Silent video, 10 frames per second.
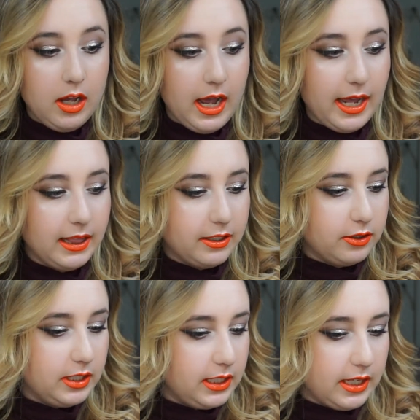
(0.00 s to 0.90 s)
I
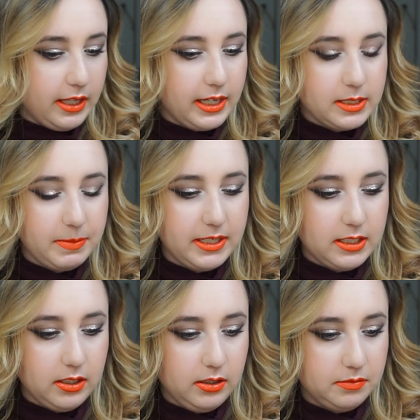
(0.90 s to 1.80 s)
think I
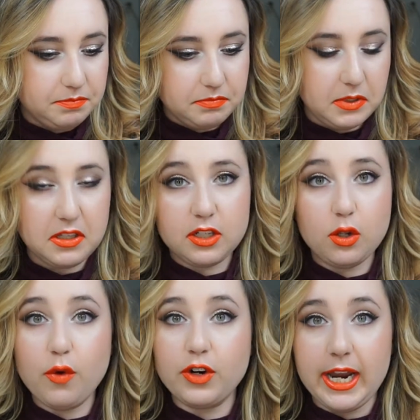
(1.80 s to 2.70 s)
spent a little
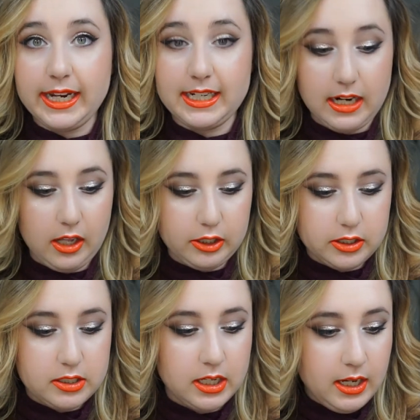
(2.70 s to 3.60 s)
over
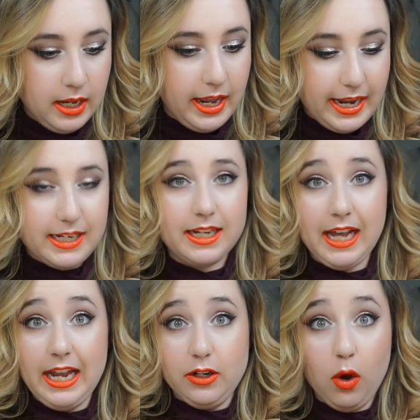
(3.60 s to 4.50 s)
$80 and
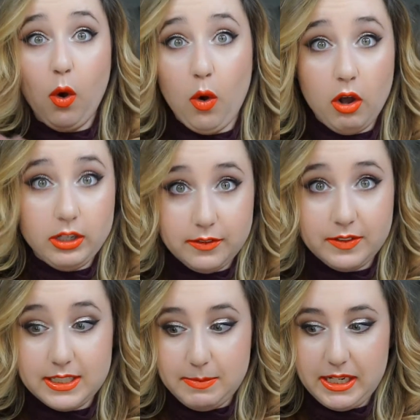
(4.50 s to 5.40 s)
got all of
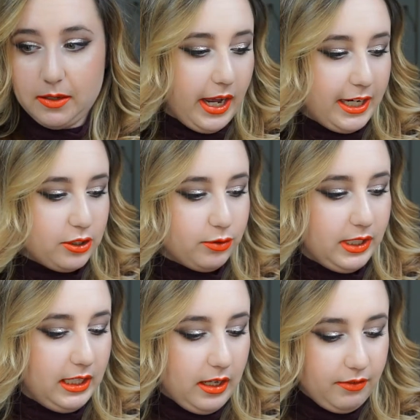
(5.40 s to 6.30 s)
this makeup. I just
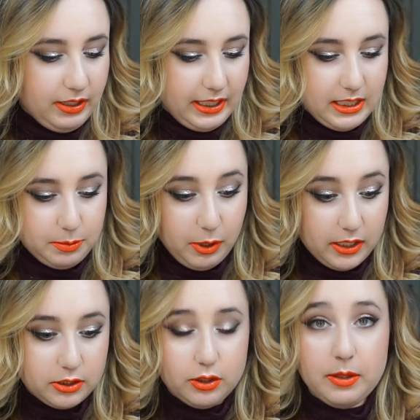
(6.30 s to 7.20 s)
really love that like these
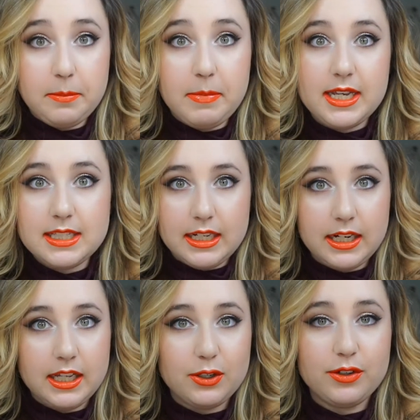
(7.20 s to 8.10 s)
products are amazing
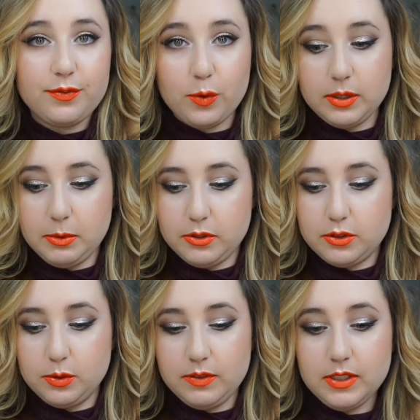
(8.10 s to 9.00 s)
and they're affordable.
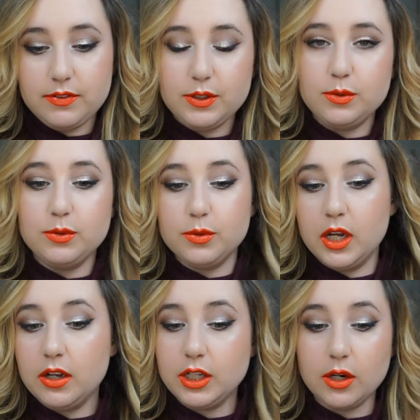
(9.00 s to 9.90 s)
So even if you
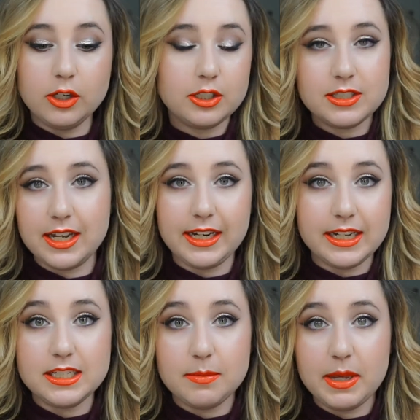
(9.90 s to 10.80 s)
know, you're just getting
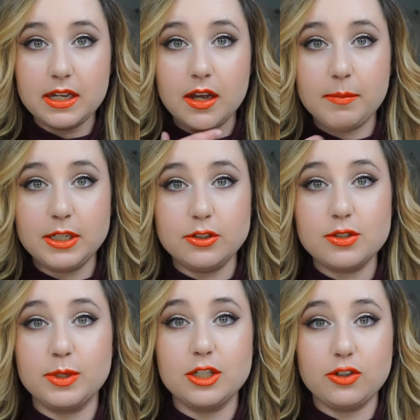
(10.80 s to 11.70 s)
into makeup and you
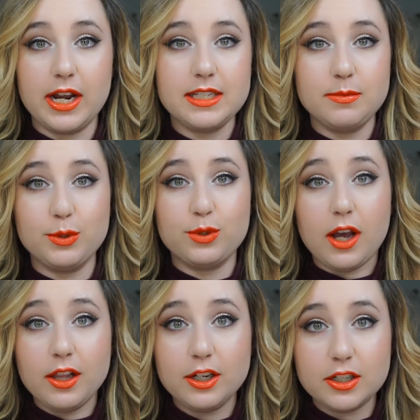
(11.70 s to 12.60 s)
just want to try some new
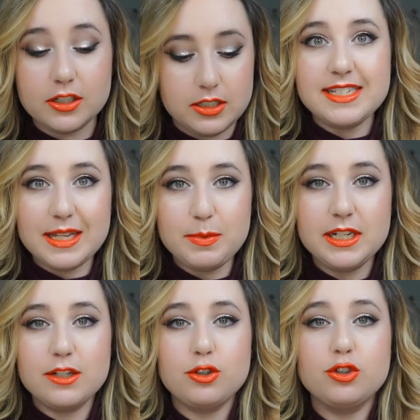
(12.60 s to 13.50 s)
colors, these
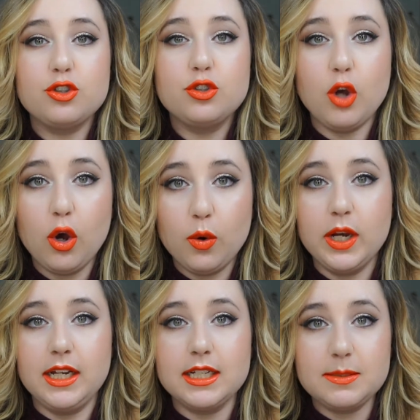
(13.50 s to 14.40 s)
lipsticks are so
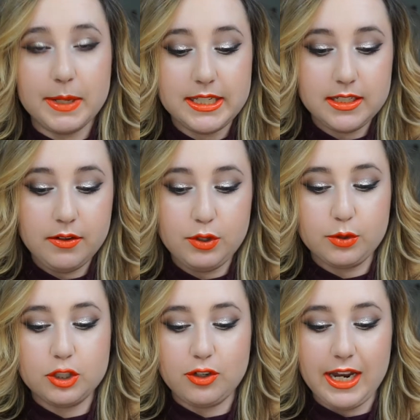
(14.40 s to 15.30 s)
inexpensive. You
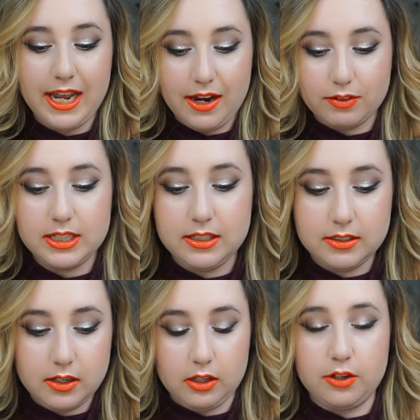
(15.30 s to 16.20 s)
could try every
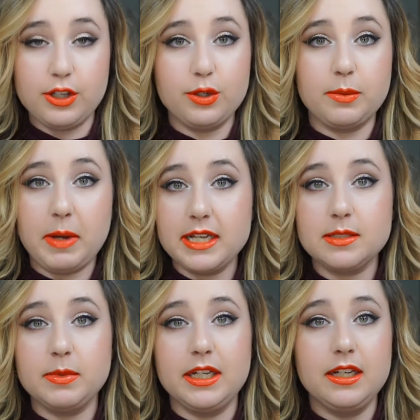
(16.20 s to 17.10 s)
color that you could
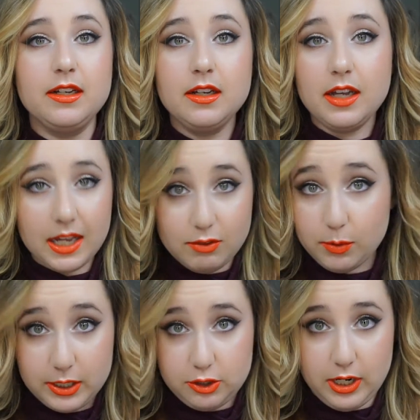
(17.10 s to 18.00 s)
possibly ever
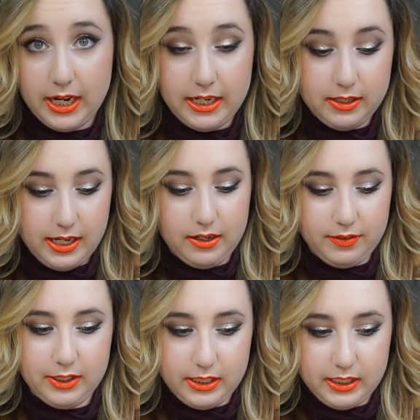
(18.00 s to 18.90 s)
want to try at a
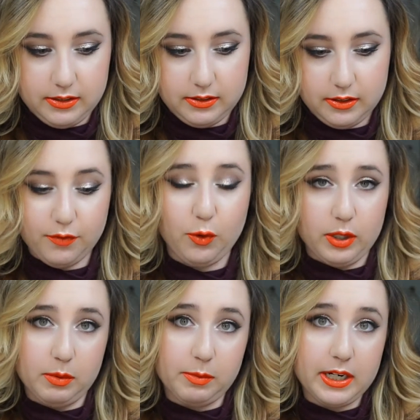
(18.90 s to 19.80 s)
very
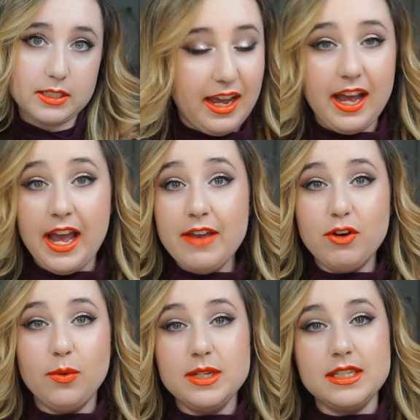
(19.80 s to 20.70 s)
affordable price. I've
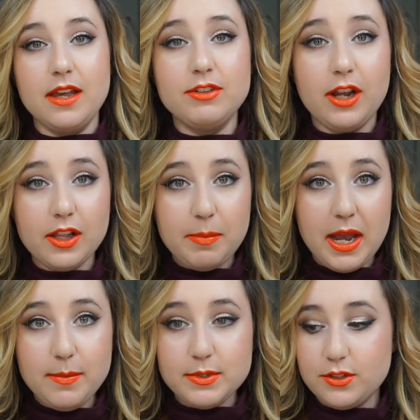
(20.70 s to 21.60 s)
always loved
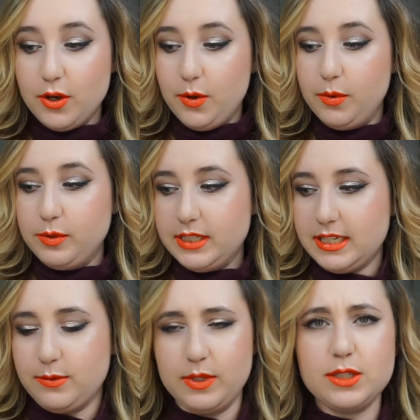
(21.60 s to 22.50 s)
ColourPop, so
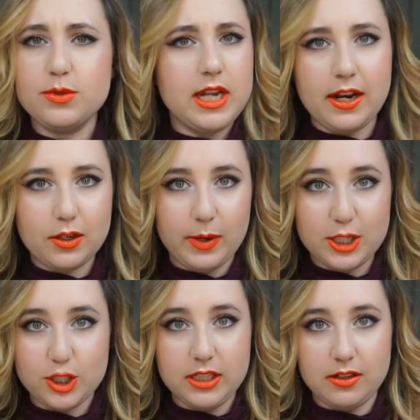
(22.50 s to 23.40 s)
this was not a
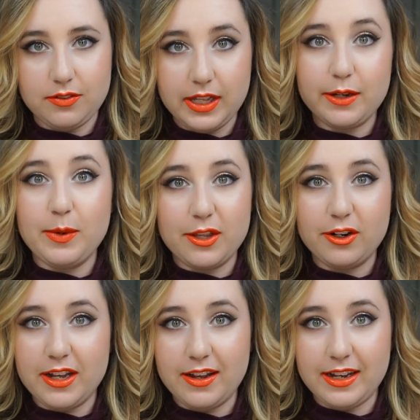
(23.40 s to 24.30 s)
question of like whether
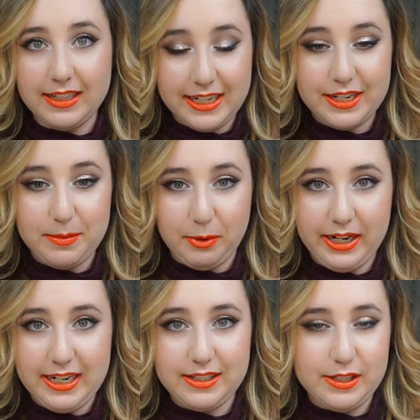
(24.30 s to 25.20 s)
or not I liked the
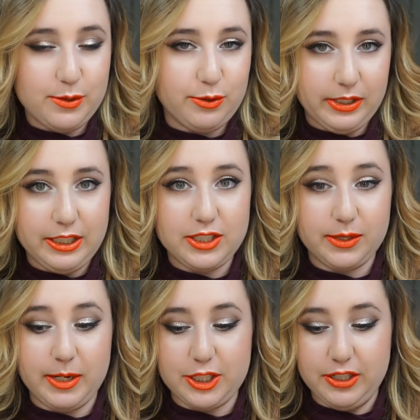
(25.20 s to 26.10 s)
brand. This was really just
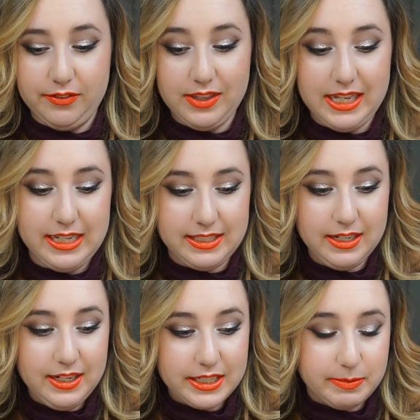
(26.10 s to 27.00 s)
a question of these
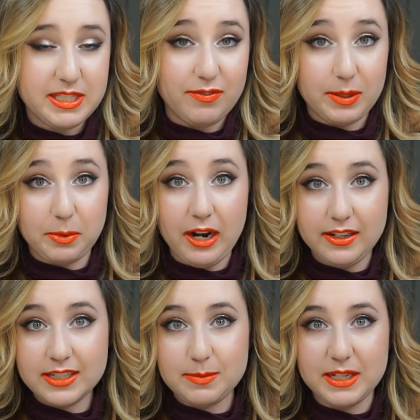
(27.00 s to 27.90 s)
specific
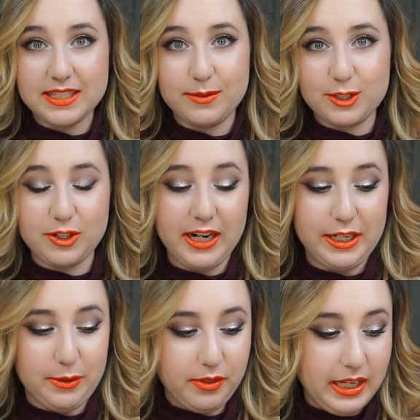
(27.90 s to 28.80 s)
products because I was
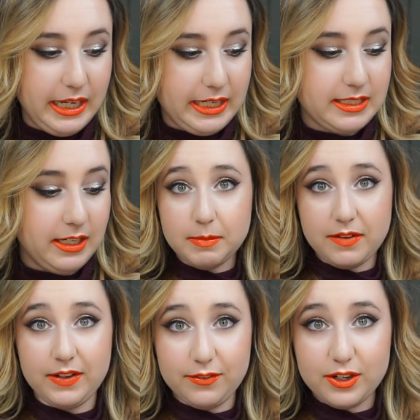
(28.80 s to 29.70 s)
trying new things. My
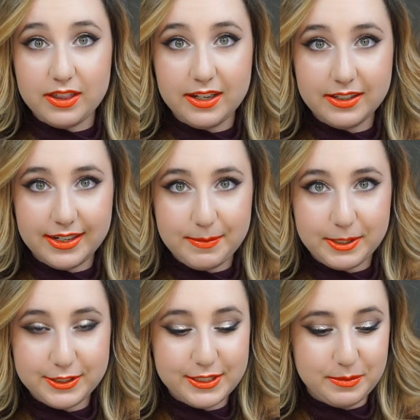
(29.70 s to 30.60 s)
favorite thing that I
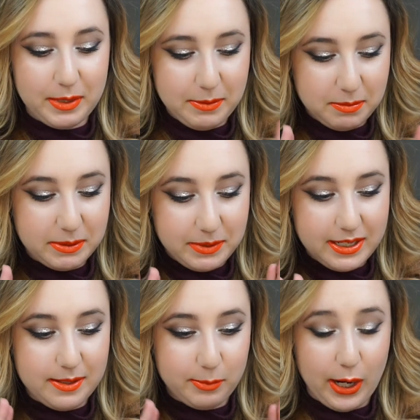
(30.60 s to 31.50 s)
purchased would probably
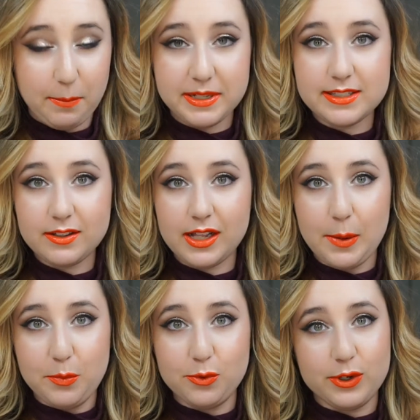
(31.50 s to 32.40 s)
be the brow pencil.
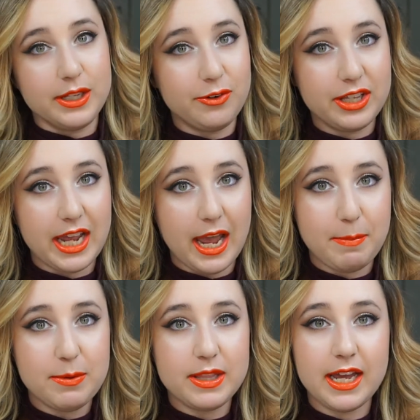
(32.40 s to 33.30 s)
I'm really
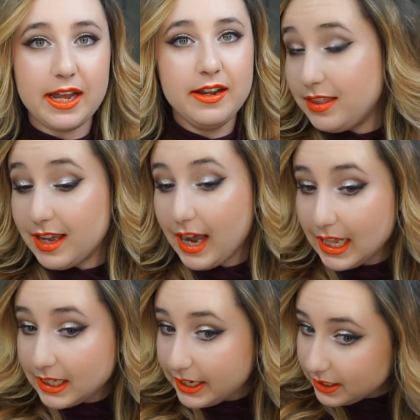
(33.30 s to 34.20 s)
happy with that. The
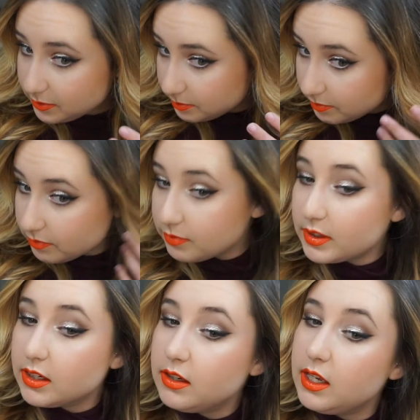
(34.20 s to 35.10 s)
highlight,
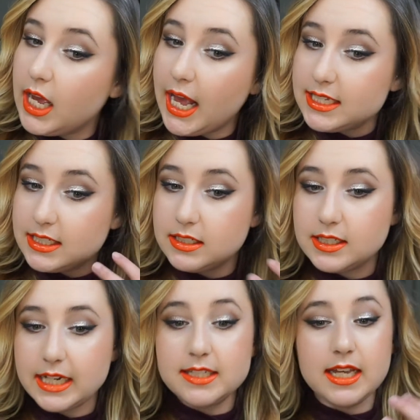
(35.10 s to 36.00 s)
as it's
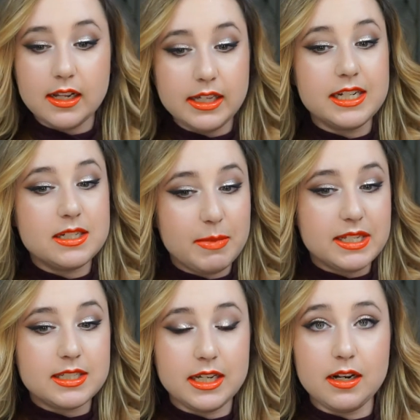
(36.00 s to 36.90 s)
like settling into my
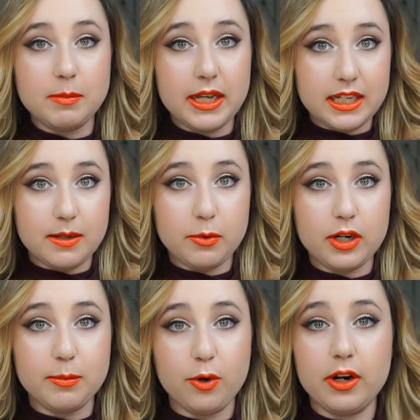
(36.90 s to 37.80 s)
skin, I'm liking it more
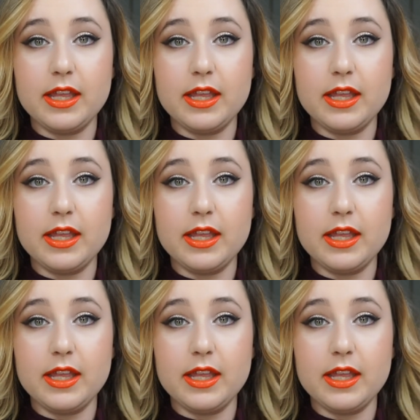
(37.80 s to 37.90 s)
and more.